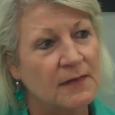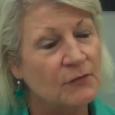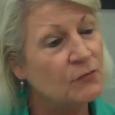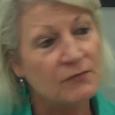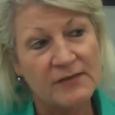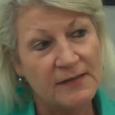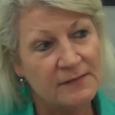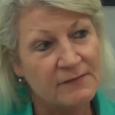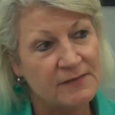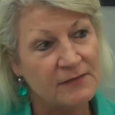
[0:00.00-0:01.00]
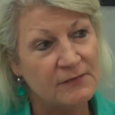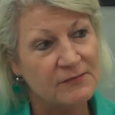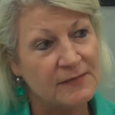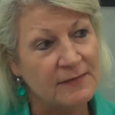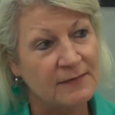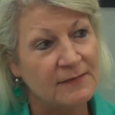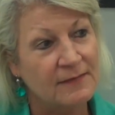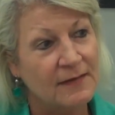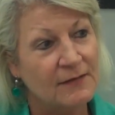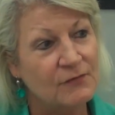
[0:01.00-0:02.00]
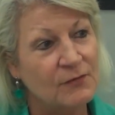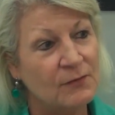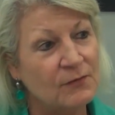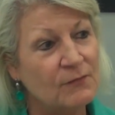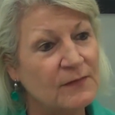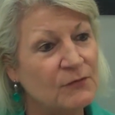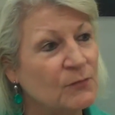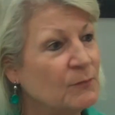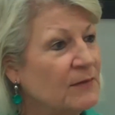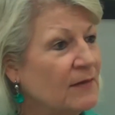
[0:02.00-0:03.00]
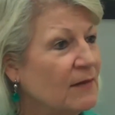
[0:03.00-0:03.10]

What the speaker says: and you're not taken seriously. And so a lot of these women